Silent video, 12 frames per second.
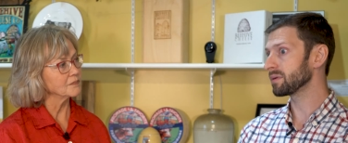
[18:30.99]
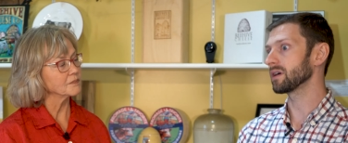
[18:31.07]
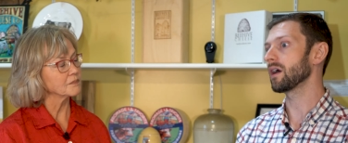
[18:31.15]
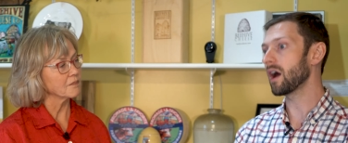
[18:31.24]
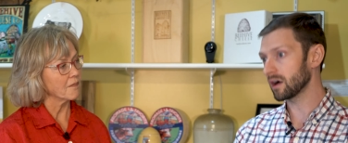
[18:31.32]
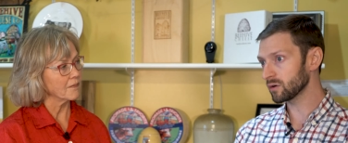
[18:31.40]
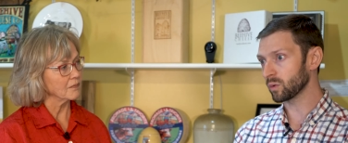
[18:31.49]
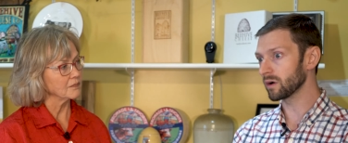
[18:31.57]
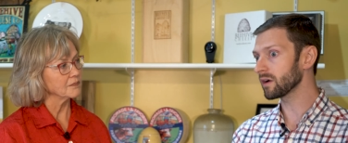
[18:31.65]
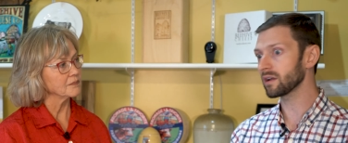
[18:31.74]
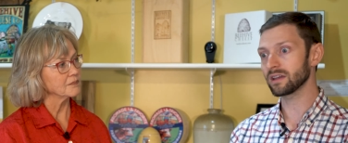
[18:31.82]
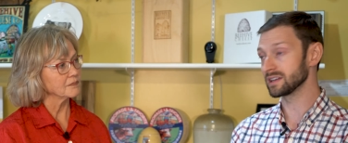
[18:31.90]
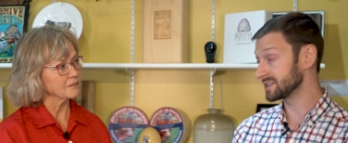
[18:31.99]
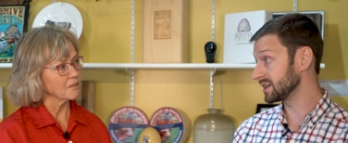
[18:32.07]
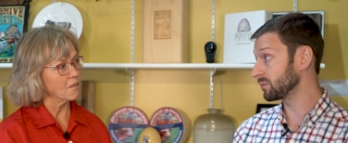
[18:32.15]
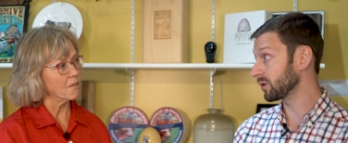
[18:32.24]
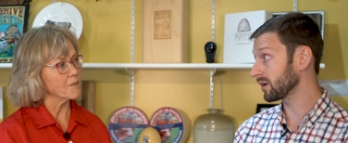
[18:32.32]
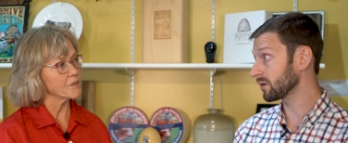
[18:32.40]
Speaker 1: but hard work and
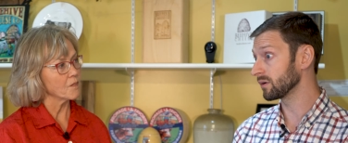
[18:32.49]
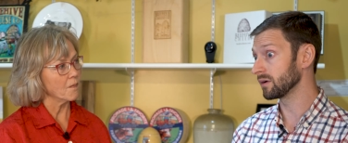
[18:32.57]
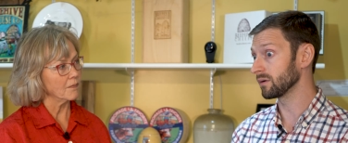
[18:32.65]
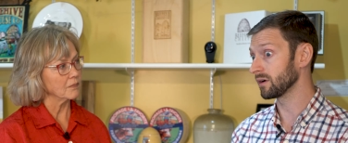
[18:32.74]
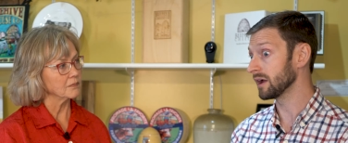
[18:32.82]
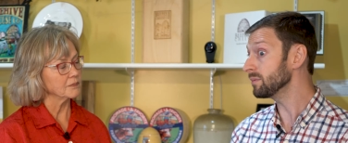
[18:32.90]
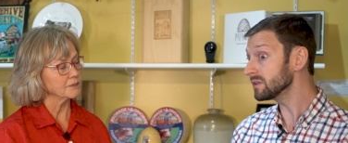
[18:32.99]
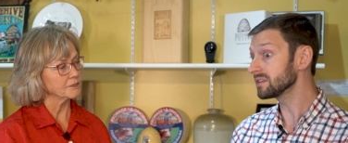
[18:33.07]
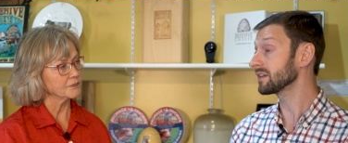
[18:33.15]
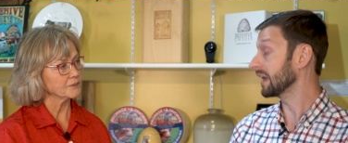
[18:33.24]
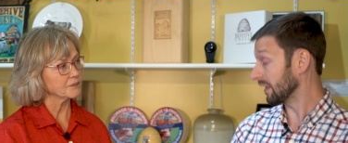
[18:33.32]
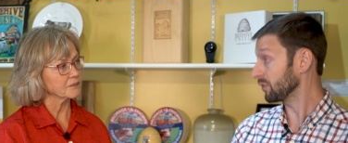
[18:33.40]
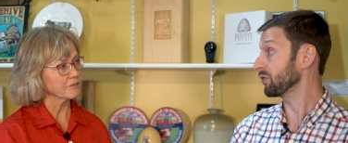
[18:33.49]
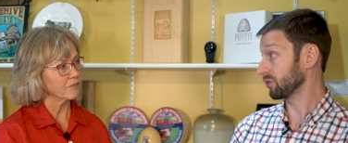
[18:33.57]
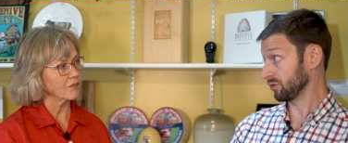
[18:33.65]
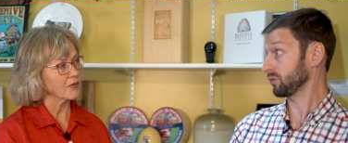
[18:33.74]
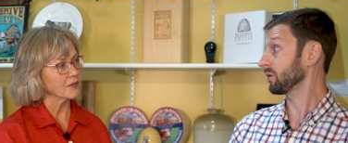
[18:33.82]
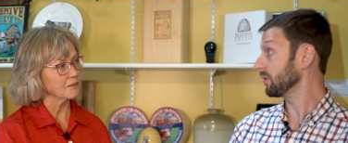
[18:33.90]
teamwork, we were able to get
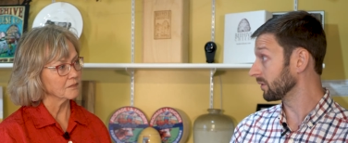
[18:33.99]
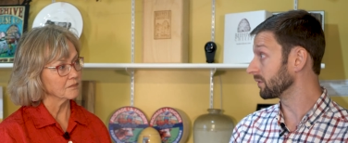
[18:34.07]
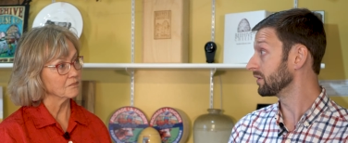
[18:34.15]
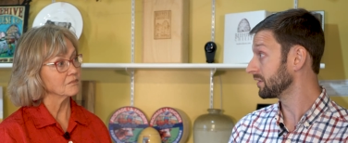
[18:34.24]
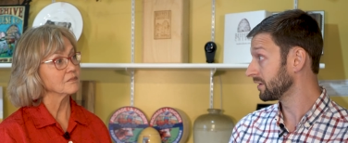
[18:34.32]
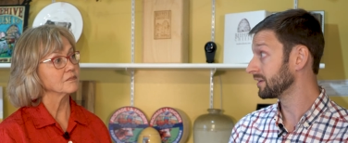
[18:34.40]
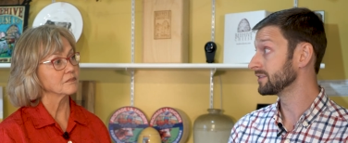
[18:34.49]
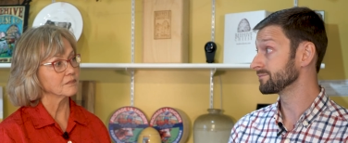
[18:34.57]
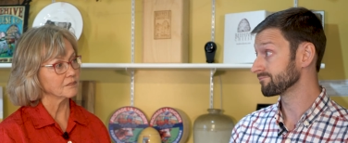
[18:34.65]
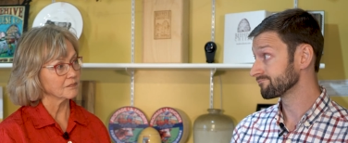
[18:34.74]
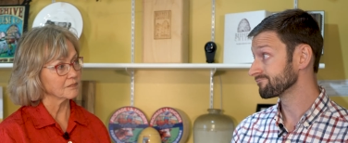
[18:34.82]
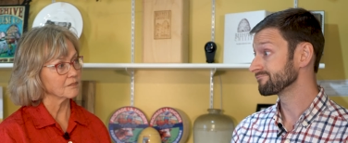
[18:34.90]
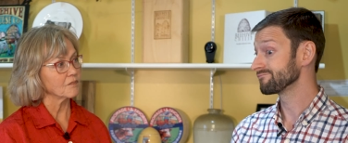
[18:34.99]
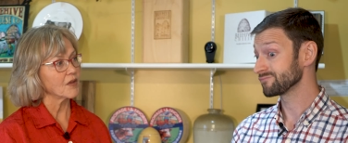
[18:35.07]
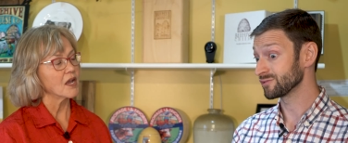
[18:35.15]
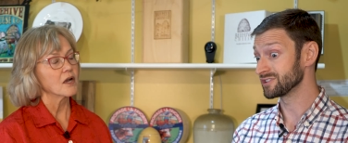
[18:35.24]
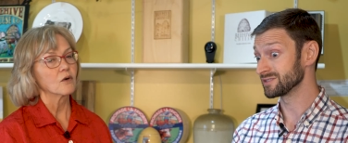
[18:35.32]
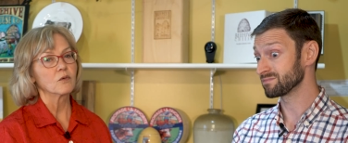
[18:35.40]
through,
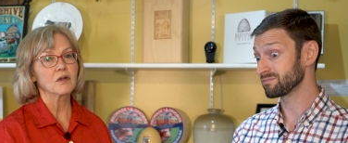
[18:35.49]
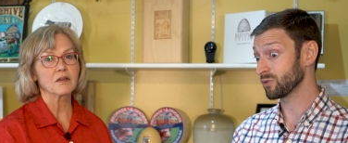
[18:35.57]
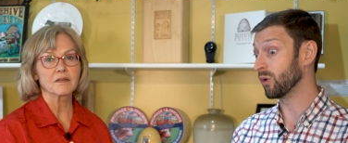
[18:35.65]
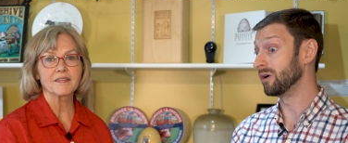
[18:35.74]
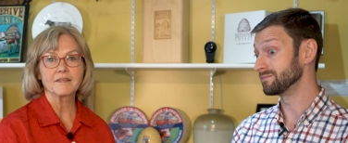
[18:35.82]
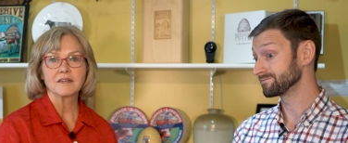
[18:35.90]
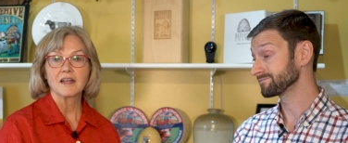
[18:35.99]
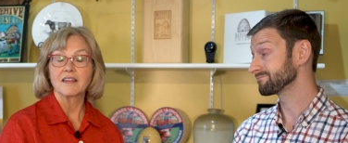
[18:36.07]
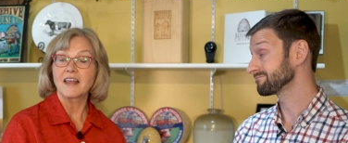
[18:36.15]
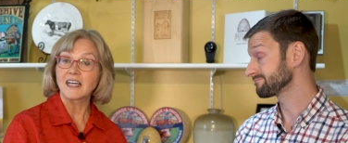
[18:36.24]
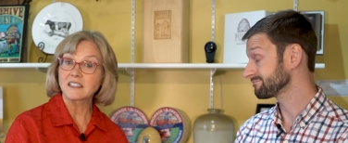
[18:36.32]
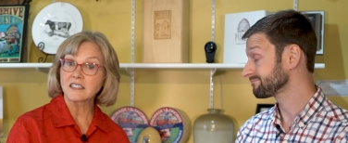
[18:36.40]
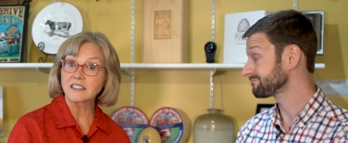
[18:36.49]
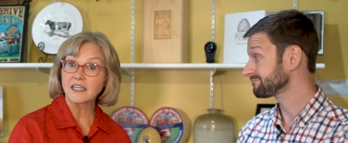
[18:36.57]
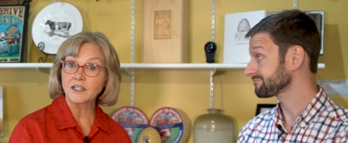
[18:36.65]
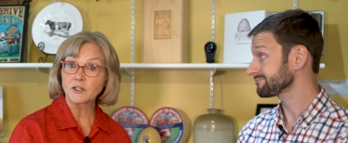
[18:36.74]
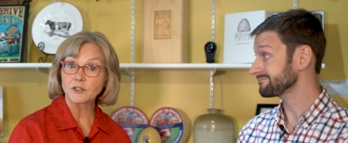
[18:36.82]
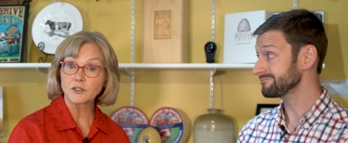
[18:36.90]
which is well, cool.
Speaker 2: That's a
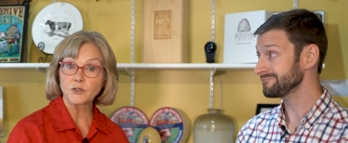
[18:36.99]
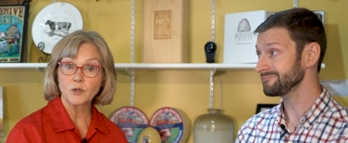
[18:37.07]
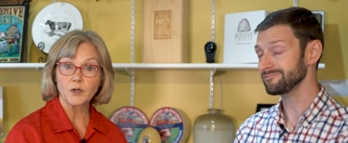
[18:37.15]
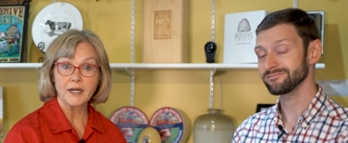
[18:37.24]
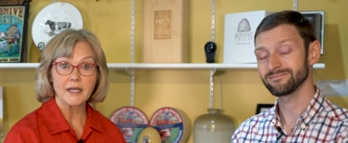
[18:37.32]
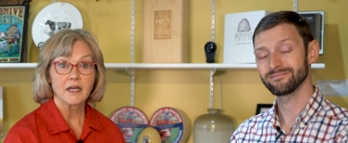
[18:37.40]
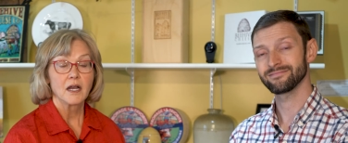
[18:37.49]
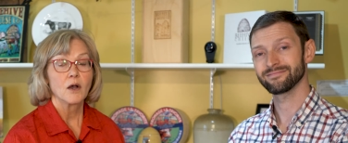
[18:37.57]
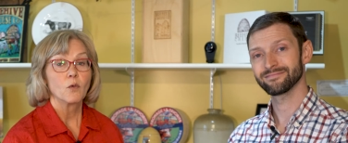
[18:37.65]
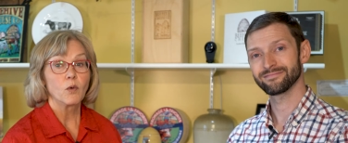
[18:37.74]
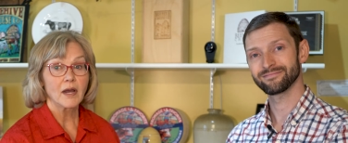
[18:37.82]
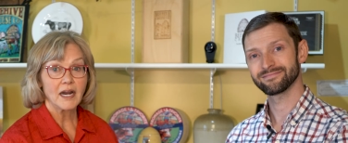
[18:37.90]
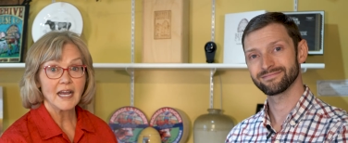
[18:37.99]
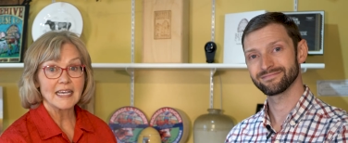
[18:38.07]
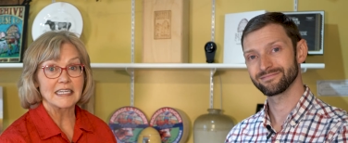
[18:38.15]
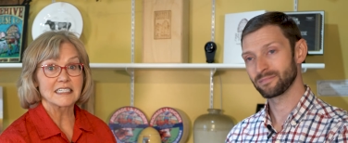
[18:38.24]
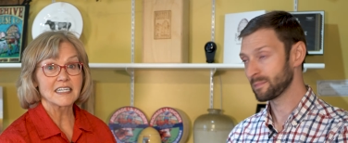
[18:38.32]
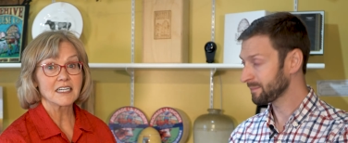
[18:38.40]
tender story. What I
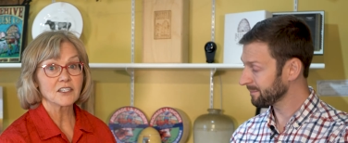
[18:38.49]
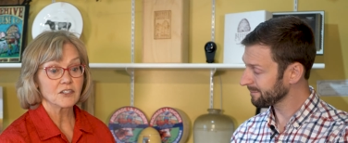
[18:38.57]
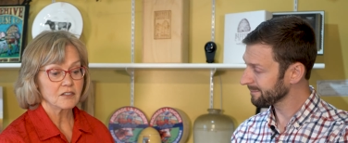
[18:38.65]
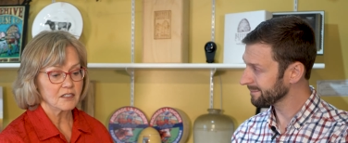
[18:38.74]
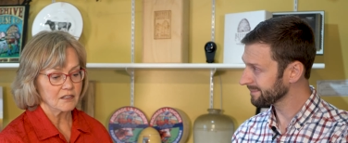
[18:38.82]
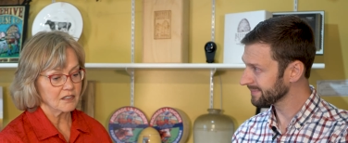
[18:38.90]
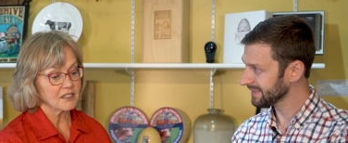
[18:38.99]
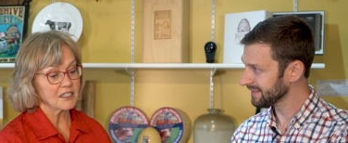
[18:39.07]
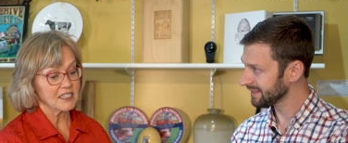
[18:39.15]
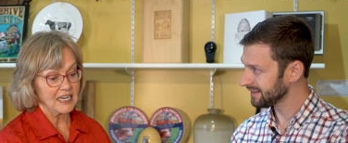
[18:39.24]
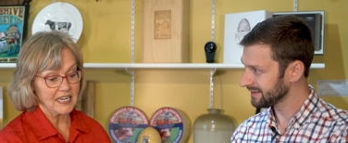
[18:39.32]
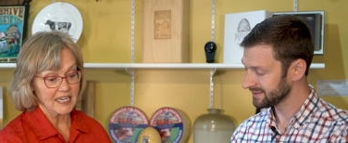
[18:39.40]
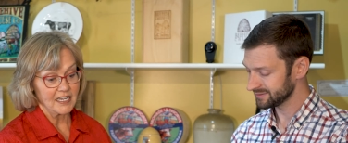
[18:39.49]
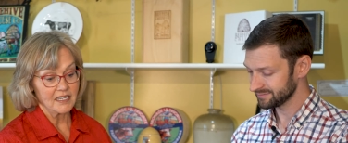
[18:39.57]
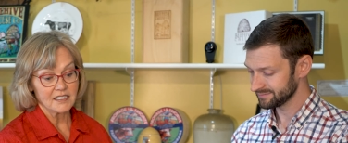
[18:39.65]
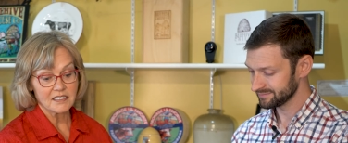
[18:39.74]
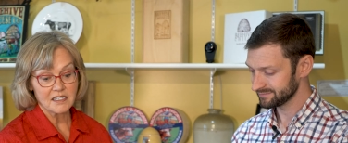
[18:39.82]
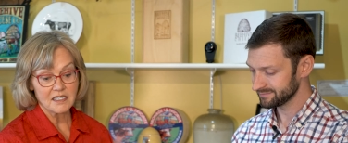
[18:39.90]
can tell you
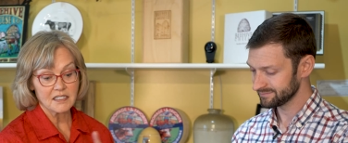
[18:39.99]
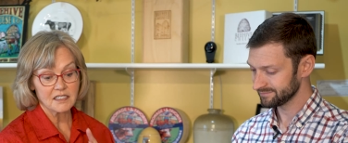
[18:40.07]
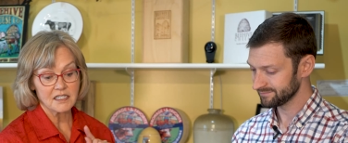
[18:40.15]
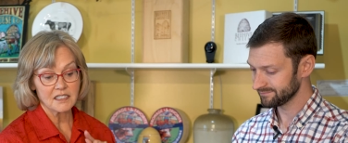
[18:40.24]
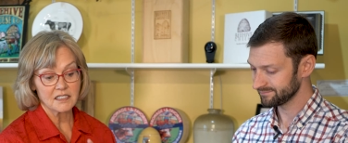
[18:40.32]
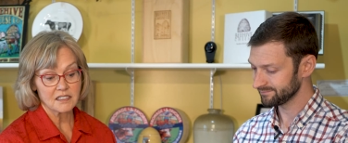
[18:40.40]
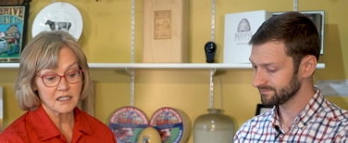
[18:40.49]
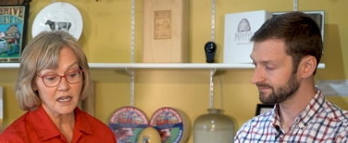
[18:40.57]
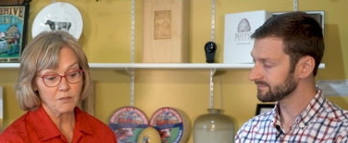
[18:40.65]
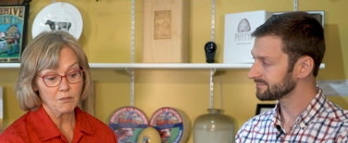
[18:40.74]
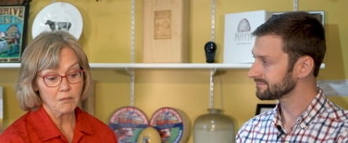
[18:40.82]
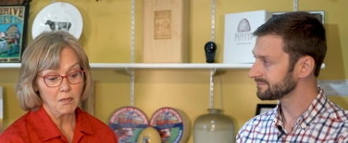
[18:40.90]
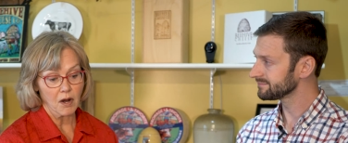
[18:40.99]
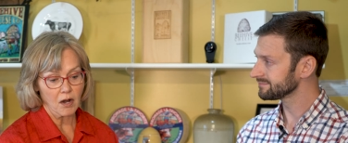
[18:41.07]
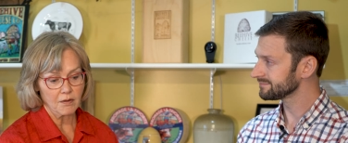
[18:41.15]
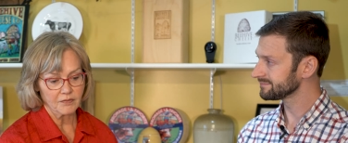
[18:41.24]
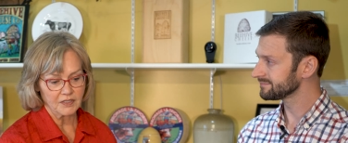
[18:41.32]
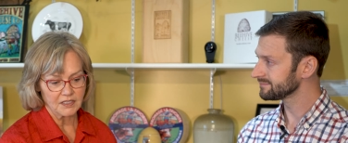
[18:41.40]
today is this is a
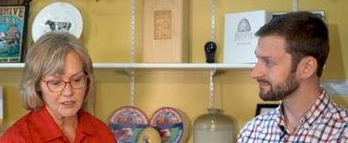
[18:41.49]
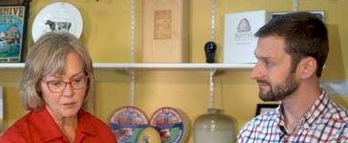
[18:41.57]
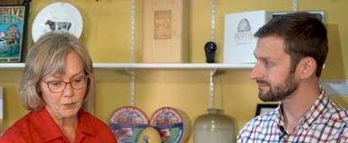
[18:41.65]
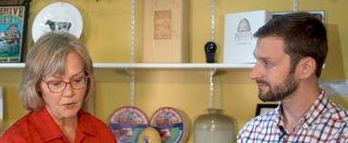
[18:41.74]
marvelous